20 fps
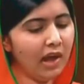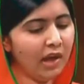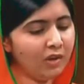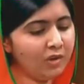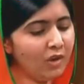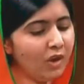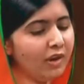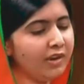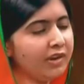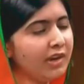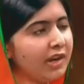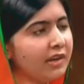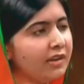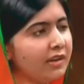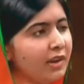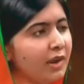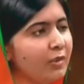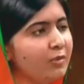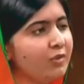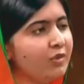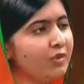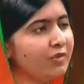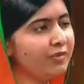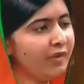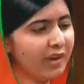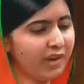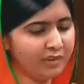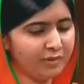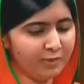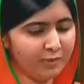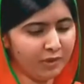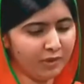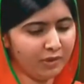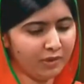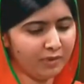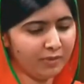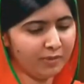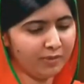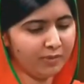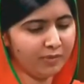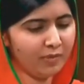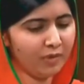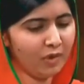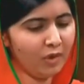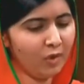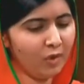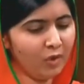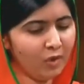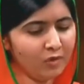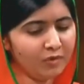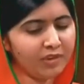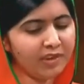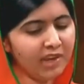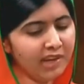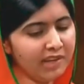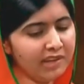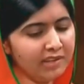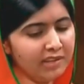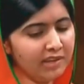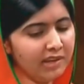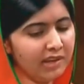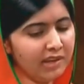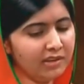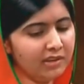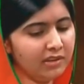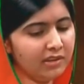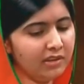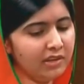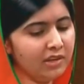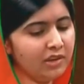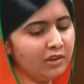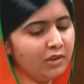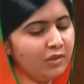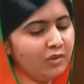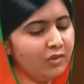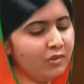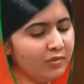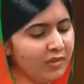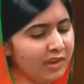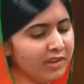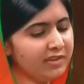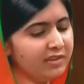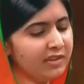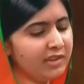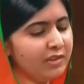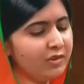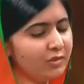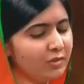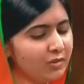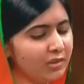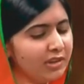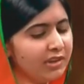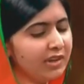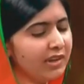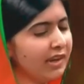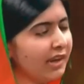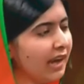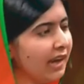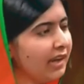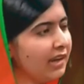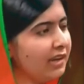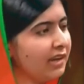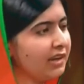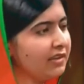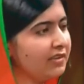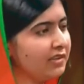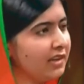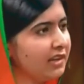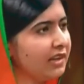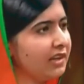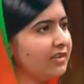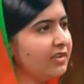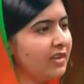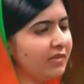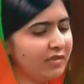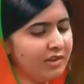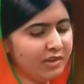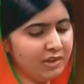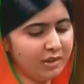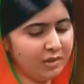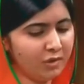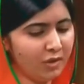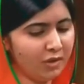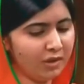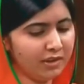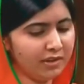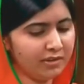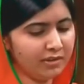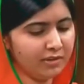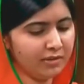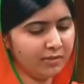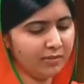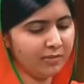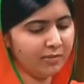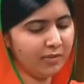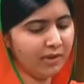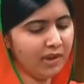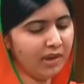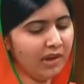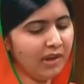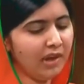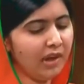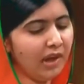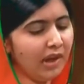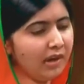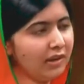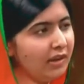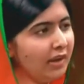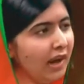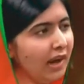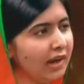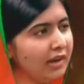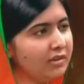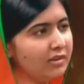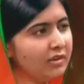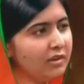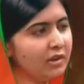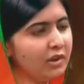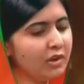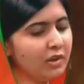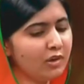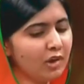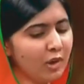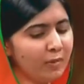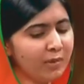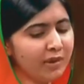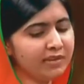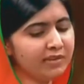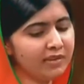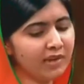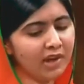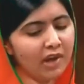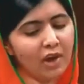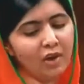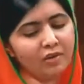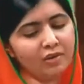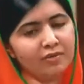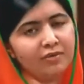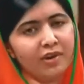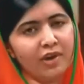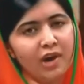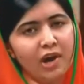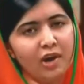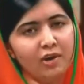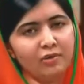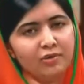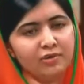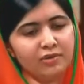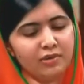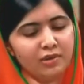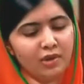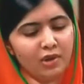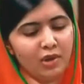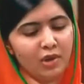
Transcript: and contacted him through Facebook. Over the internet, the university student in Canada sent her $70. At night, Rahma snuck out of her house,